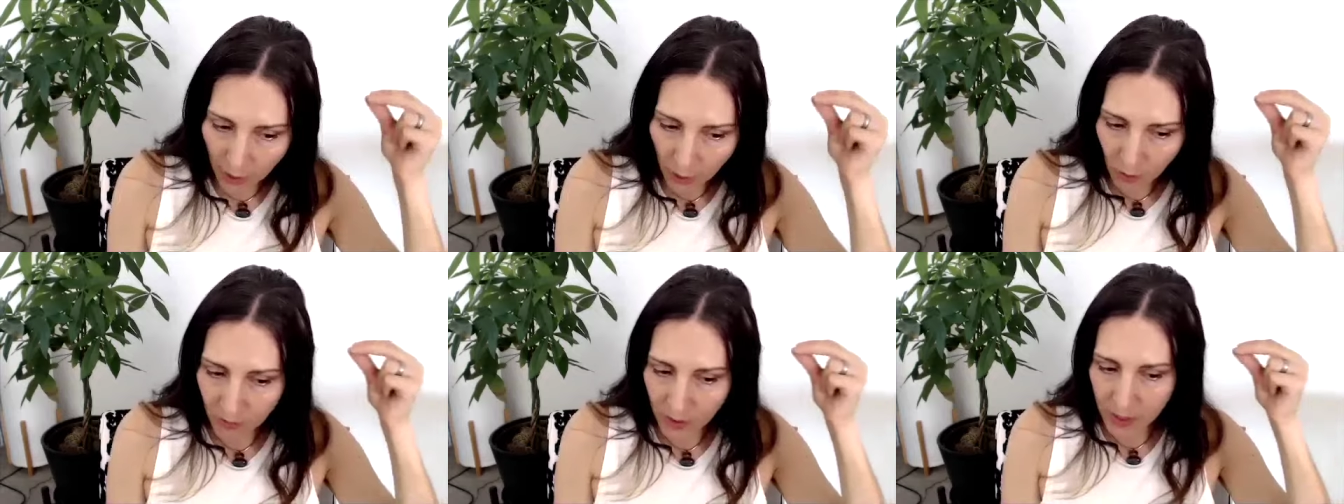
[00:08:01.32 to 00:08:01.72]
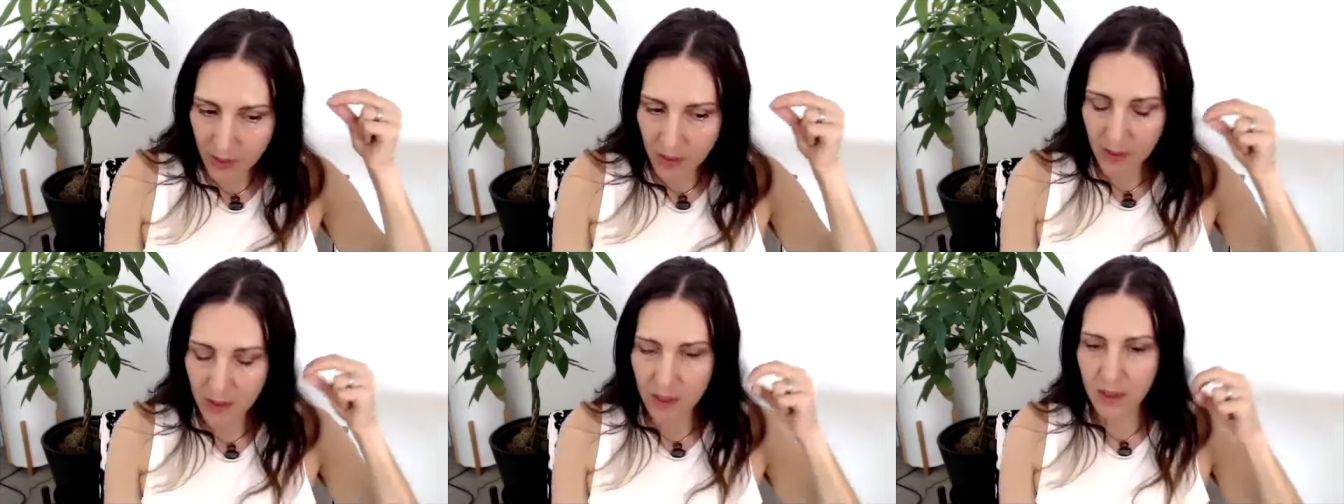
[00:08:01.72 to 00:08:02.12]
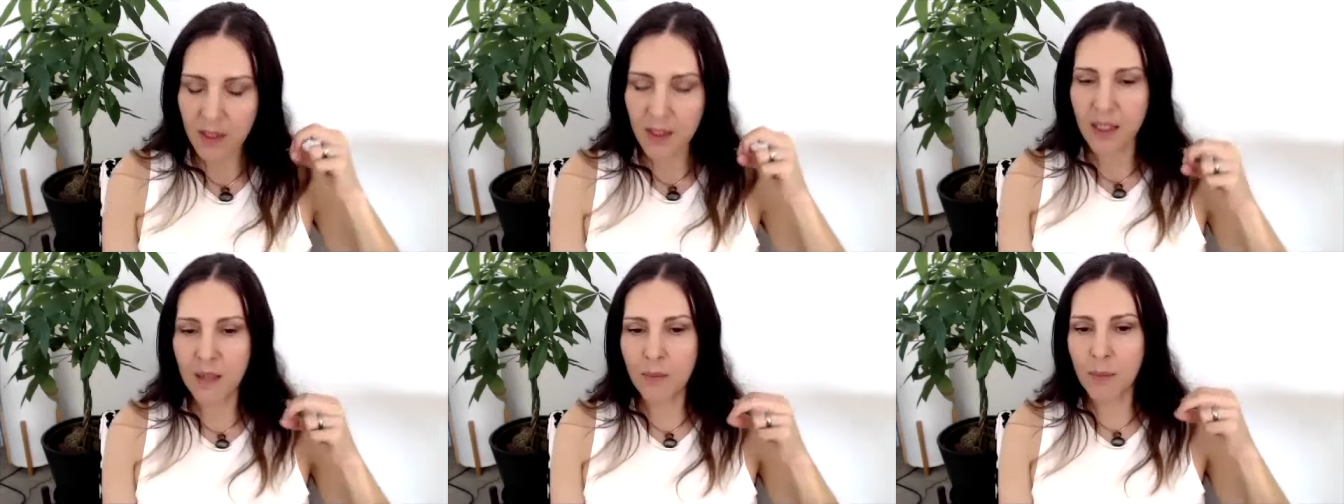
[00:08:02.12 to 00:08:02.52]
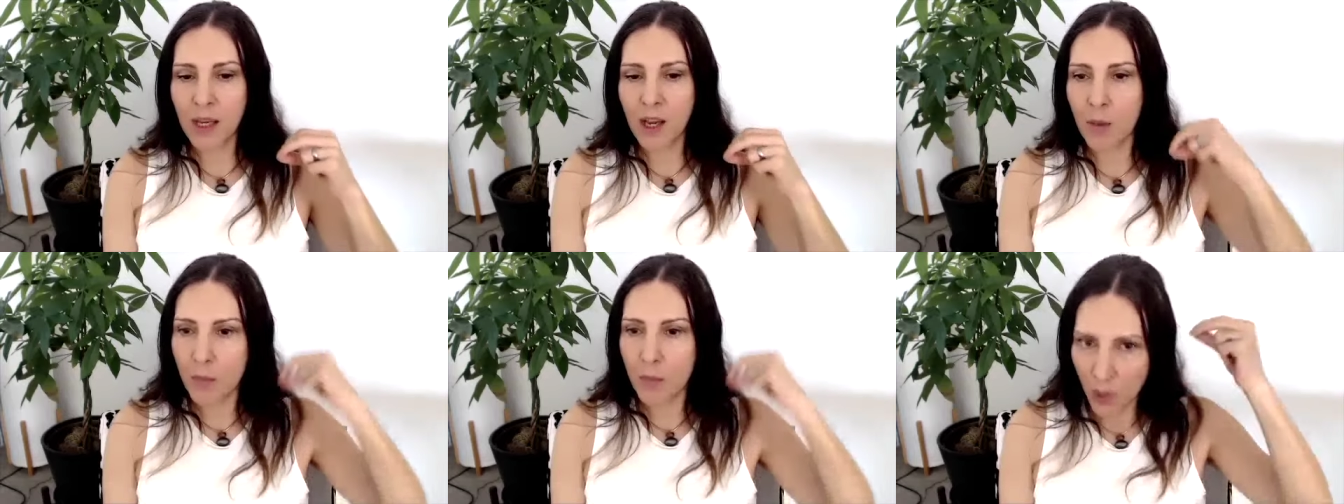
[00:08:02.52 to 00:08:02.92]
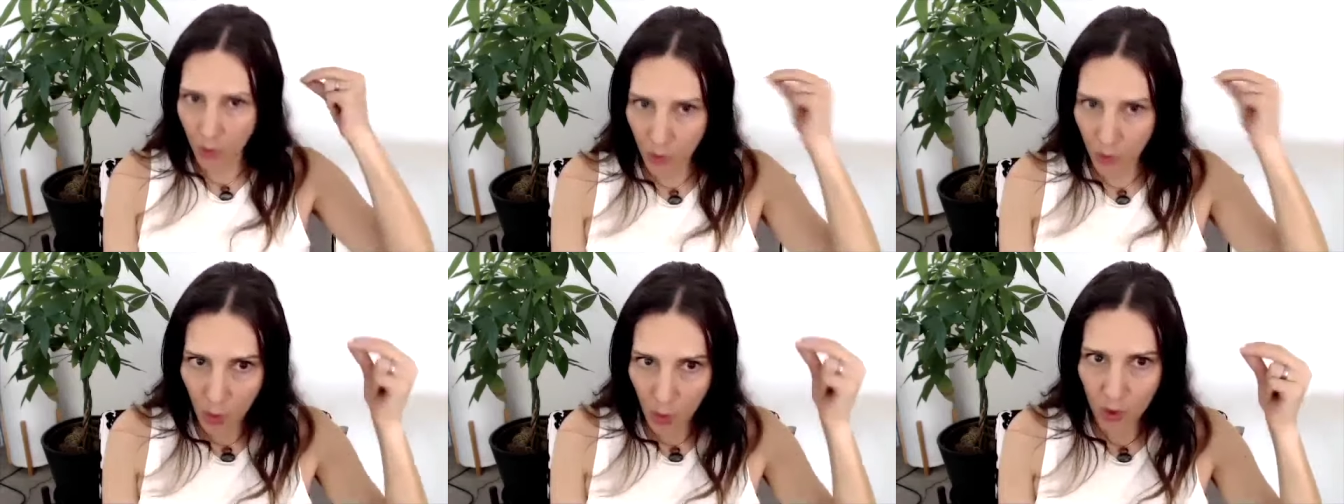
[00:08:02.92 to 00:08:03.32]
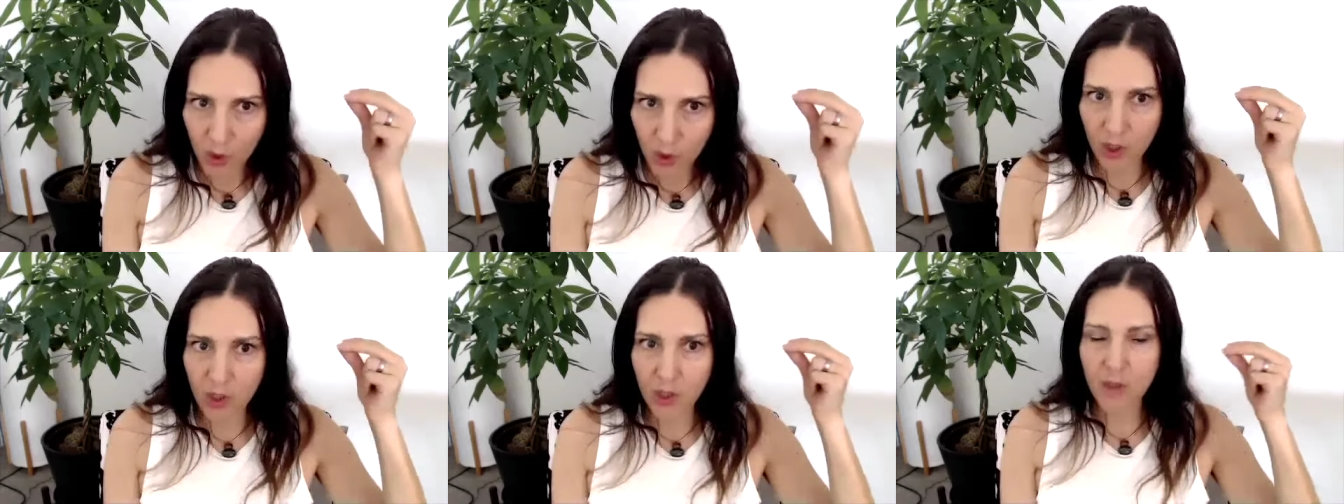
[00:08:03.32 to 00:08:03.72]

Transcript: of it, it becomes a thought,